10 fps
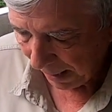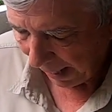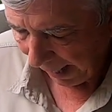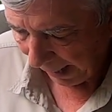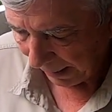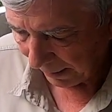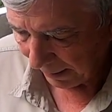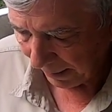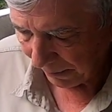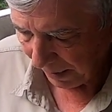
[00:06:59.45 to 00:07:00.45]
and
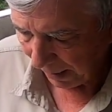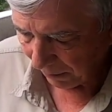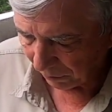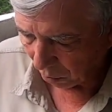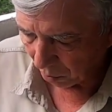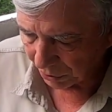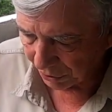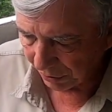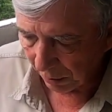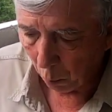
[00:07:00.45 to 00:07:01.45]
then of course the